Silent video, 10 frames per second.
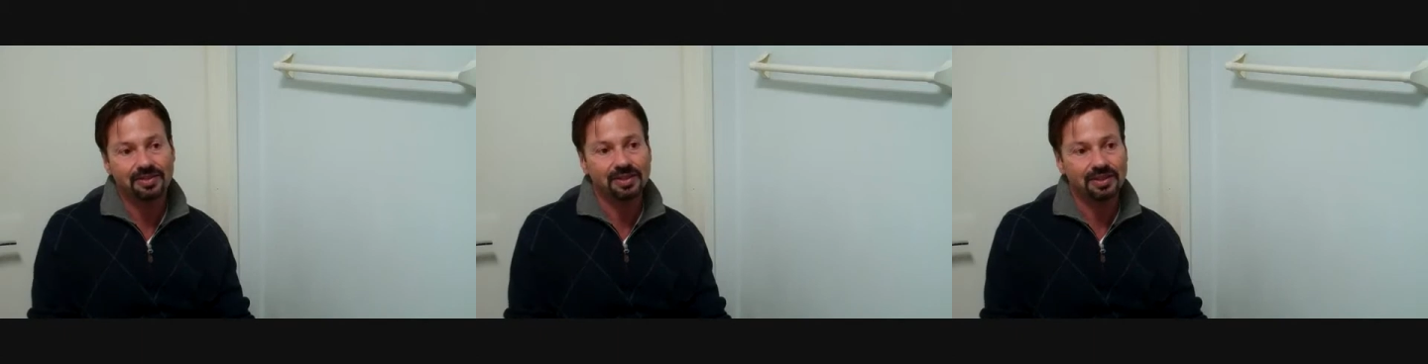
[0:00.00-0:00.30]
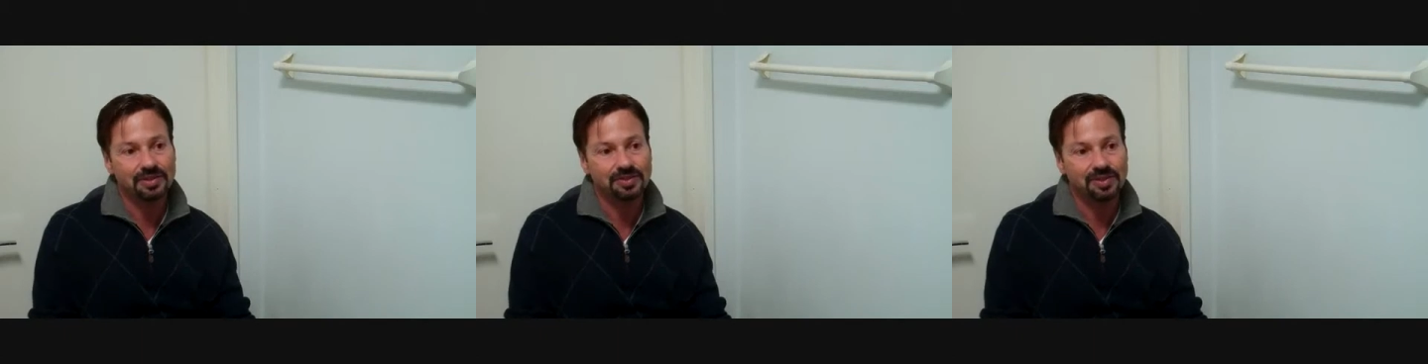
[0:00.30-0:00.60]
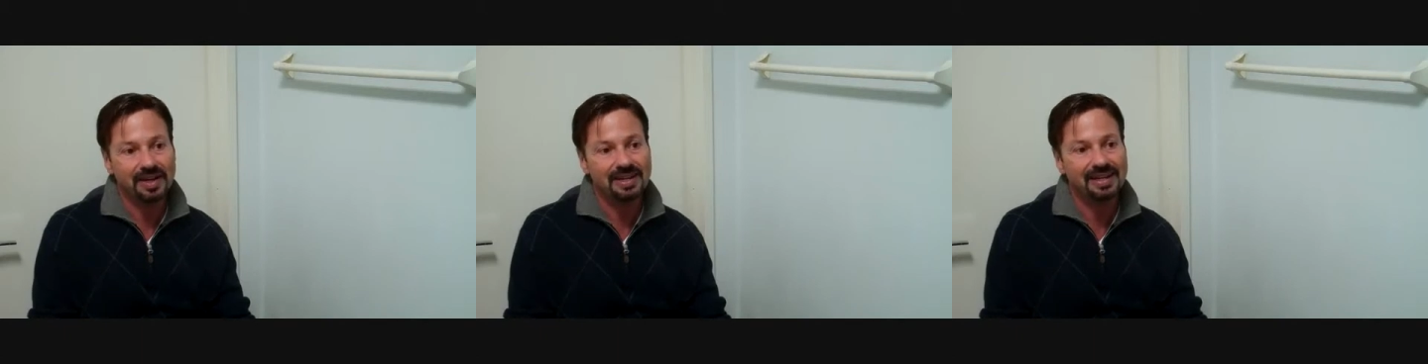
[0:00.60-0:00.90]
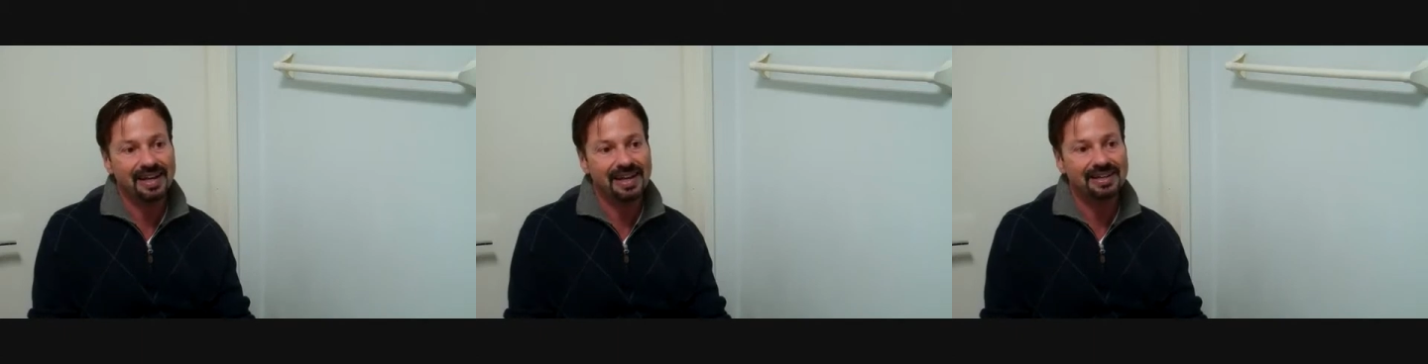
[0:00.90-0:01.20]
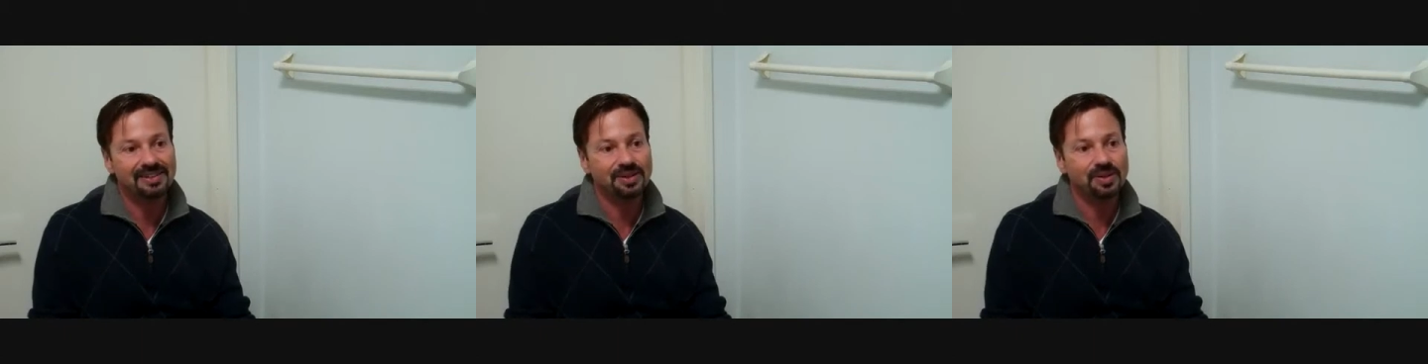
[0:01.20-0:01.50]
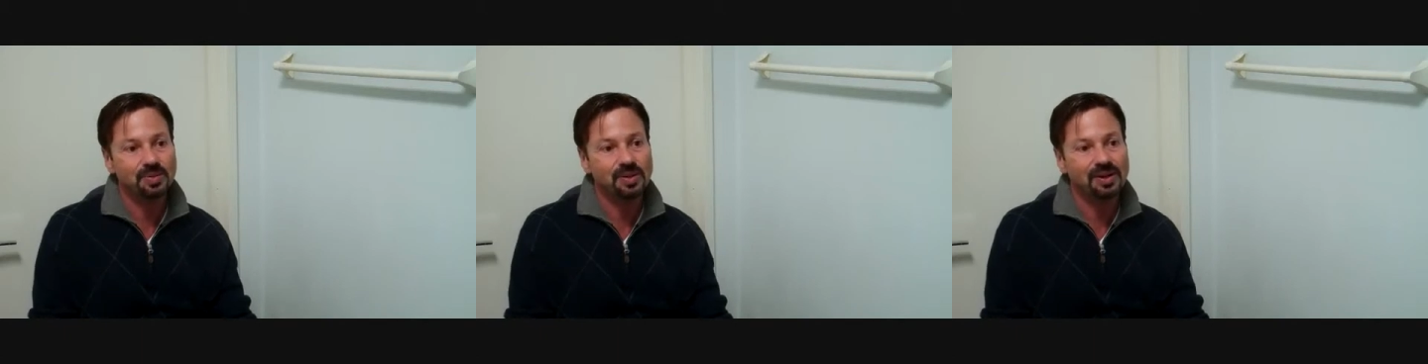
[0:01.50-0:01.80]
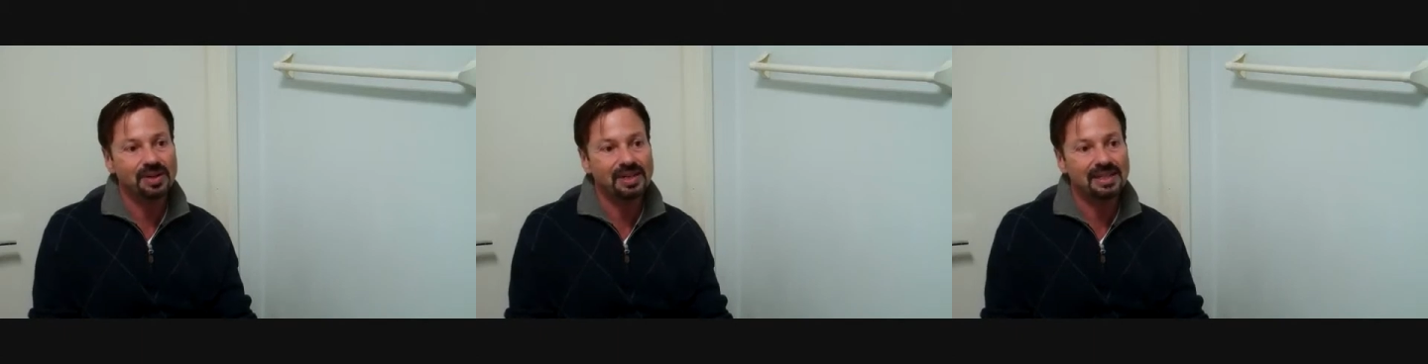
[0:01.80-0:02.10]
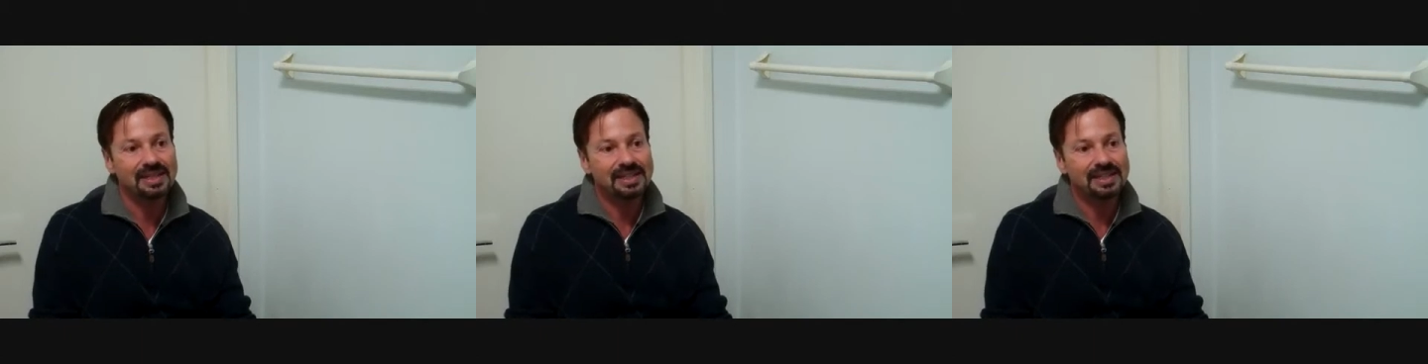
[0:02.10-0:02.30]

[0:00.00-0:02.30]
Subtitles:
very close friend, and her work